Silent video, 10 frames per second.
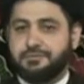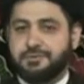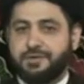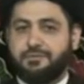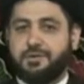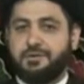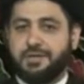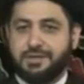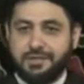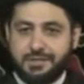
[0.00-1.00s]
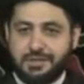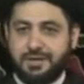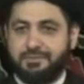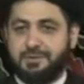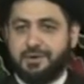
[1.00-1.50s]
definitely at this
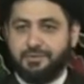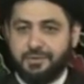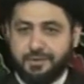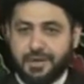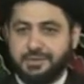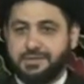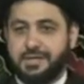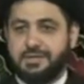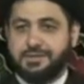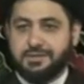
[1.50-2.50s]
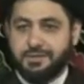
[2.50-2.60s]
time around the United States,